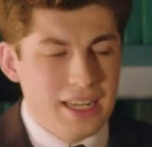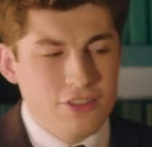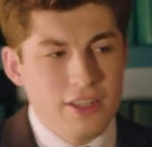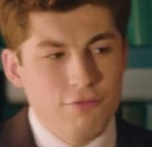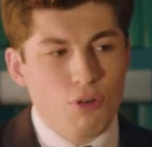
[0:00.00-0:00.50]
it
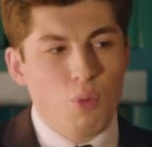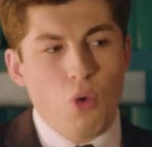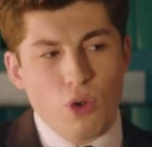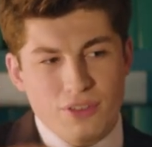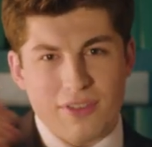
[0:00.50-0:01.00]
actually
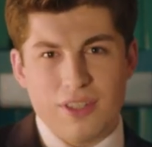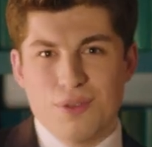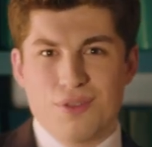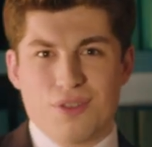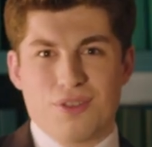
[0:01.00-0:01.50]
rewards the
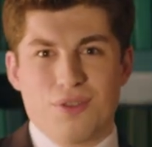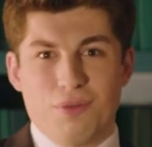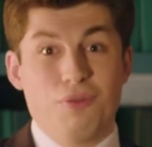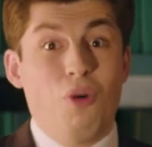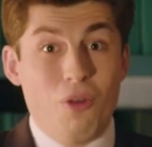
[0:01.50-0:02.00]
users
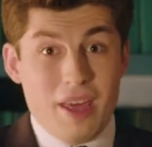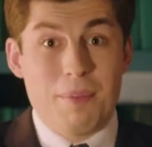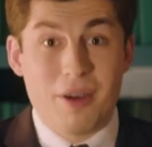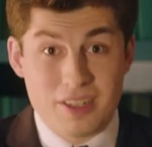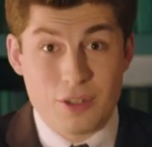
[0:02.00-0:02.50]
for
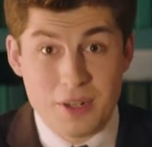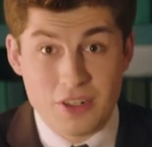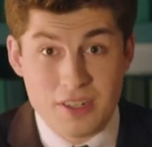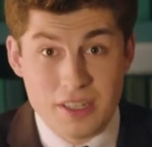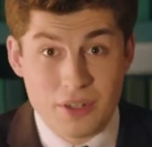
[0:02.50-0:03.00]
their
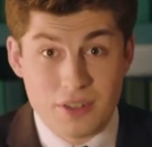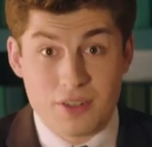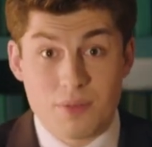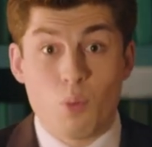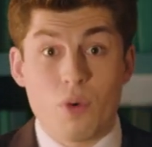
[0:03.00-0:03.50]
participation in the
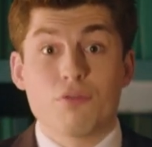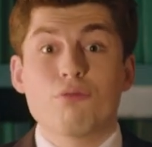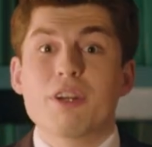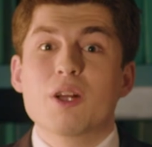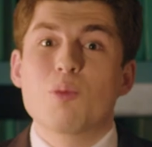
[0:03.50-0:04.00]
ecosystem with
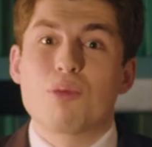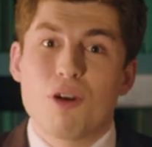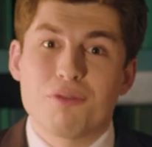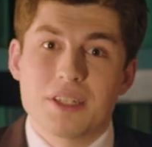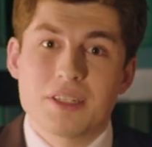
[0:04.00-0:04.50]
real
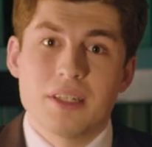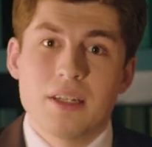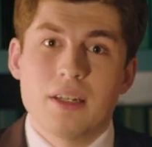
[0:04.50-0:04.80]
profit.